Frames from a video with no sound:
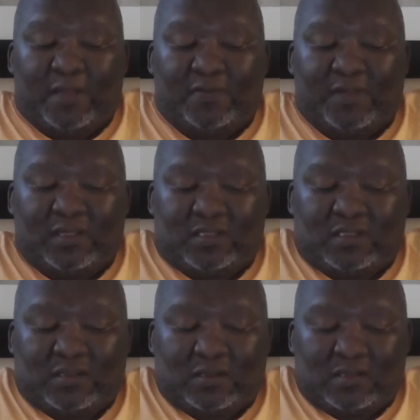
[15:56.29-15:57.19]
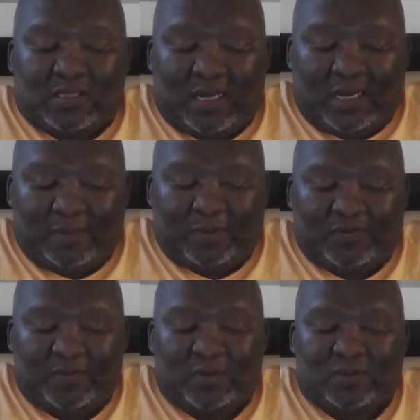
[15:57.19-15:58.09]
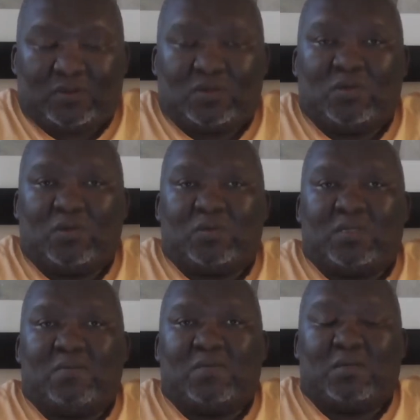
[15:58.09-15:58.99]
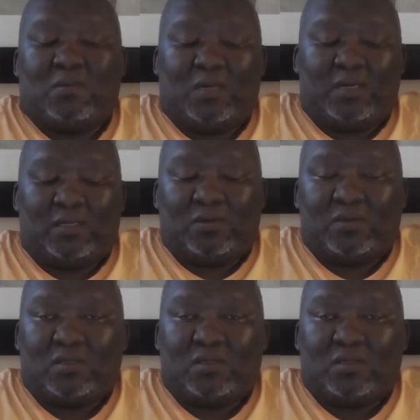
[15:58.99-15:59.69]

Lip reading: This type of music called Amakwaya or